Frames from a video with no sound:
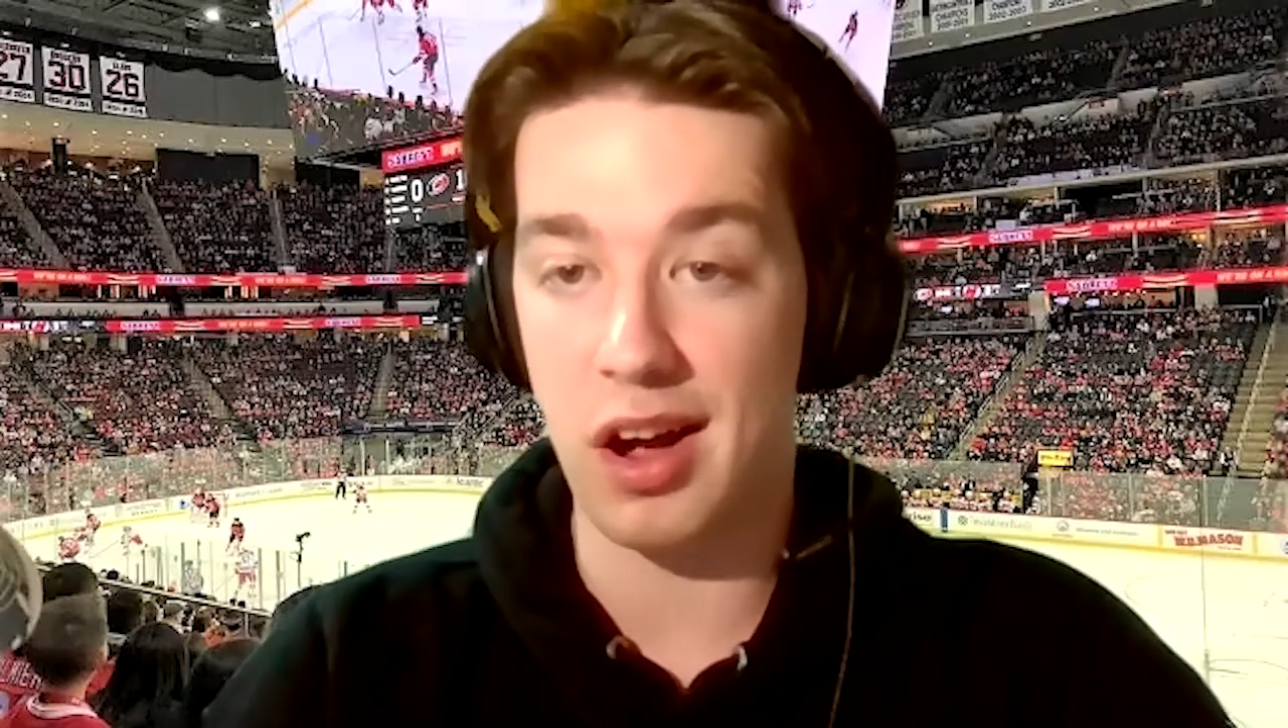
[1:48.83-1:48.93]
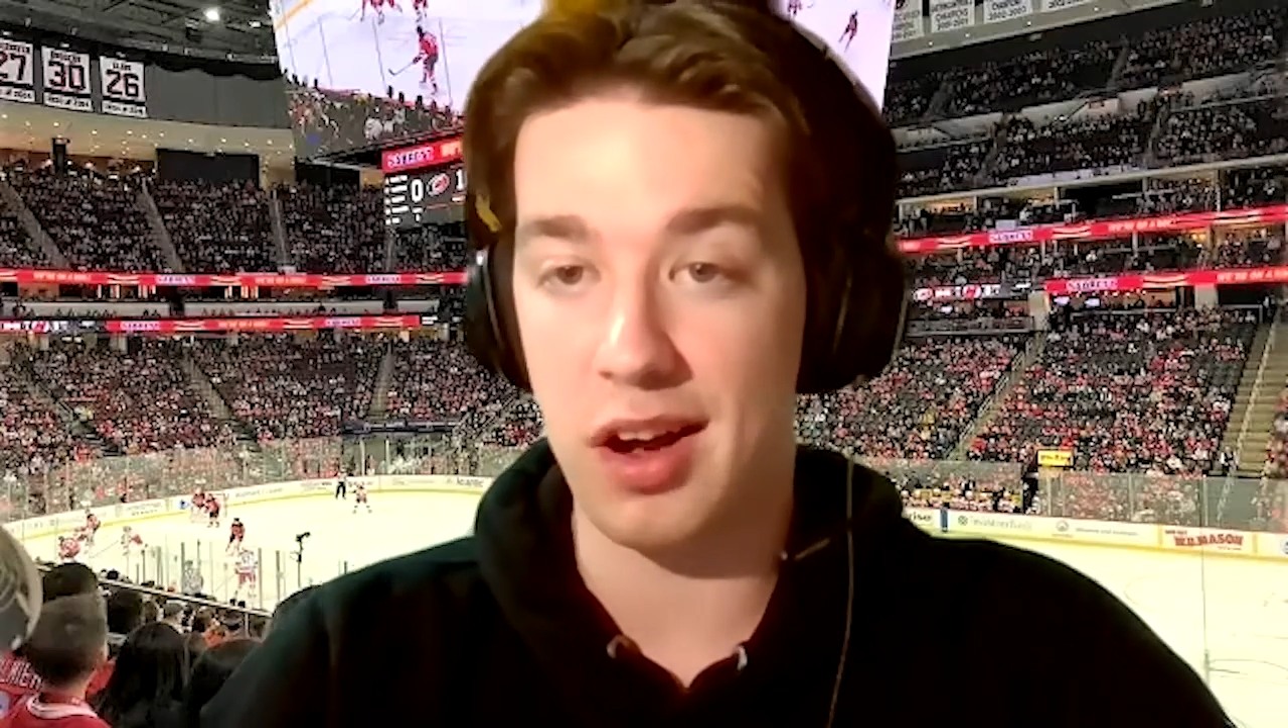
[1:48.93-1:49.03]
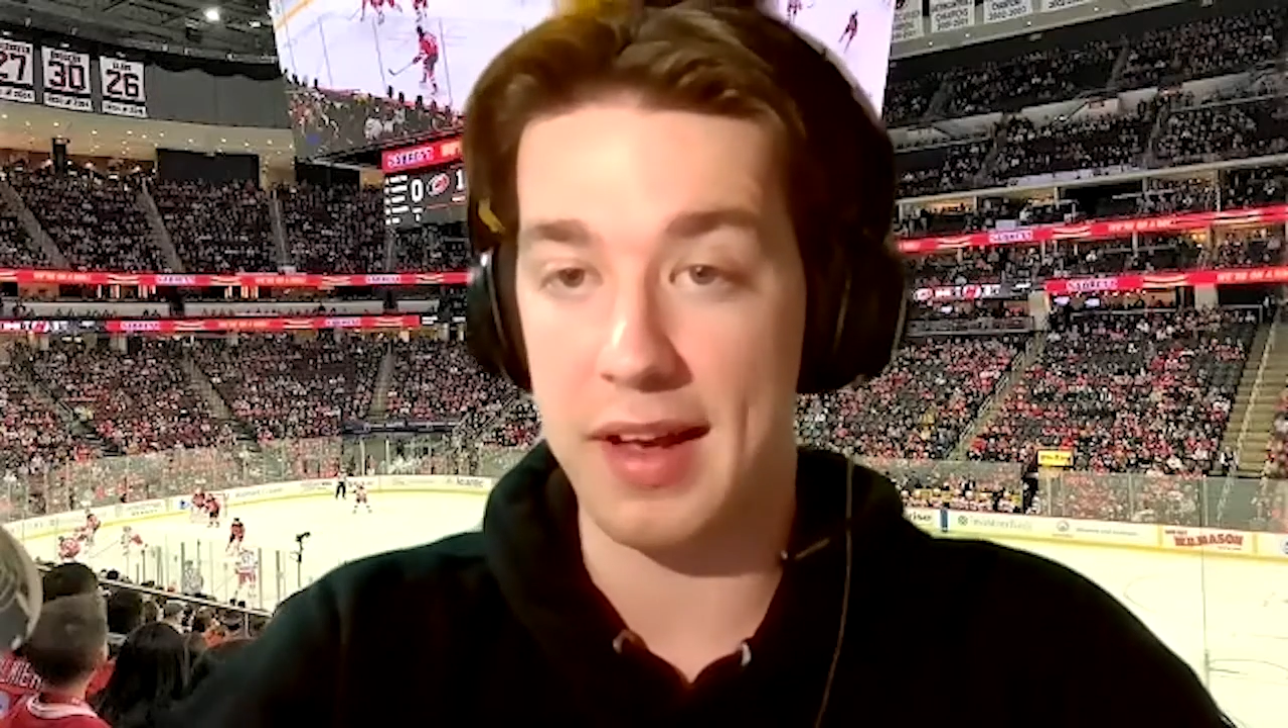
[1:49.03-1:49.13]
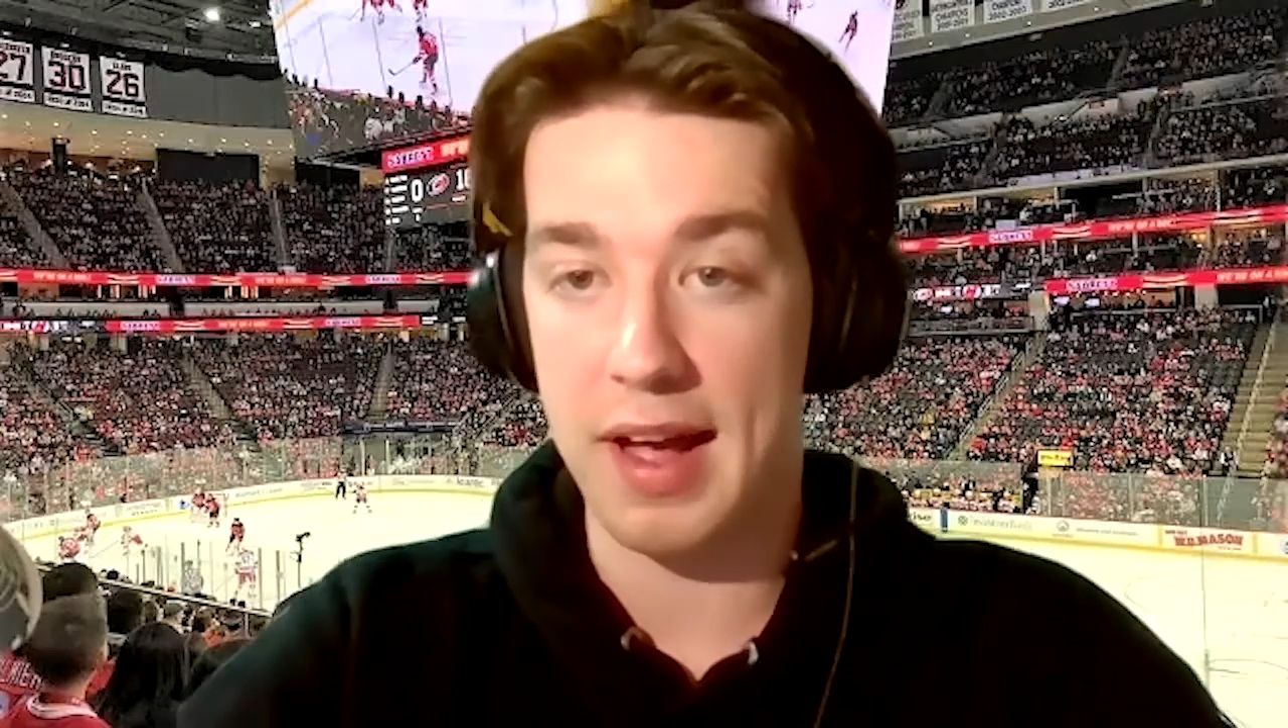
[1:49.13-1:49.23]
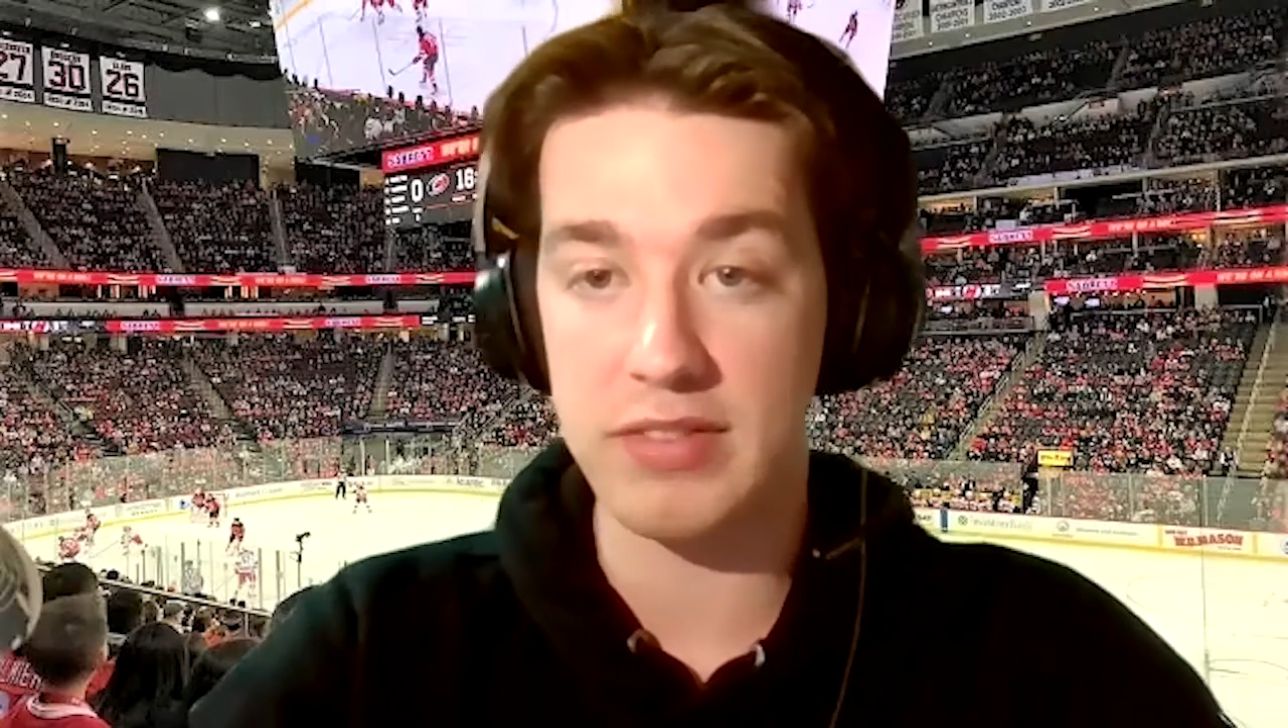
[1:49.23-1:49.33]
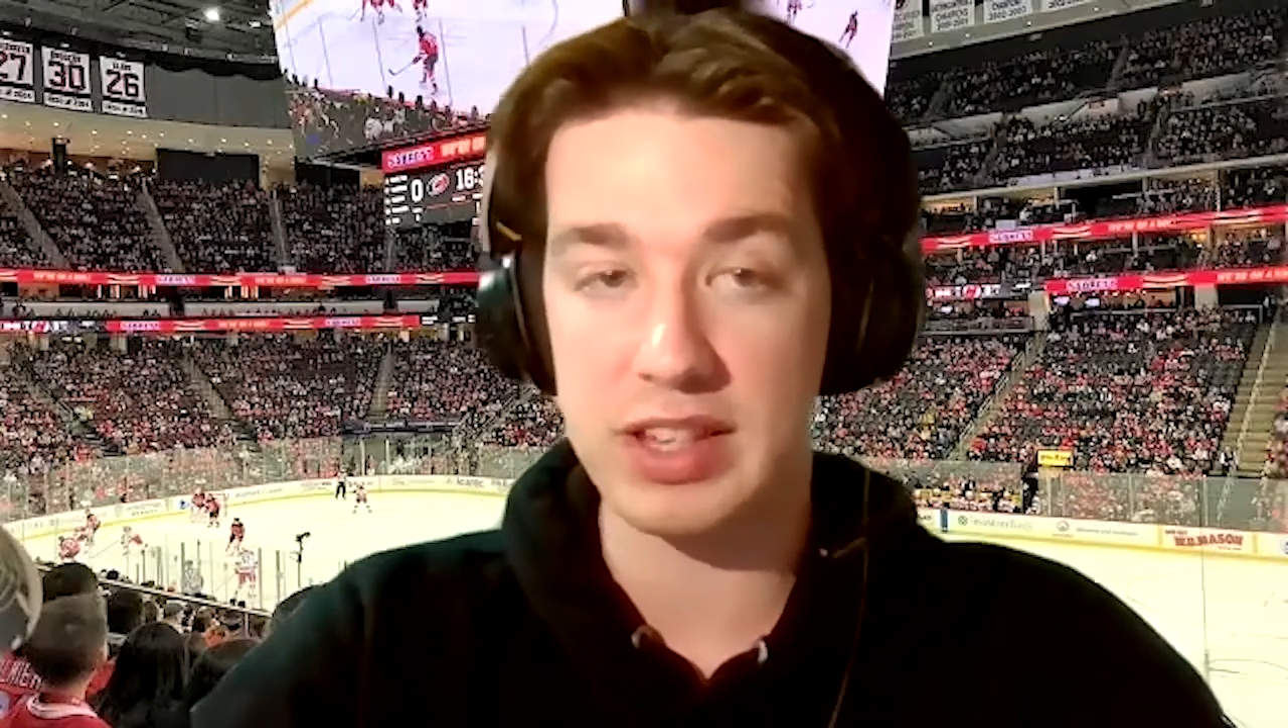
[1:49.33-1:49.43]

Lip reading: I have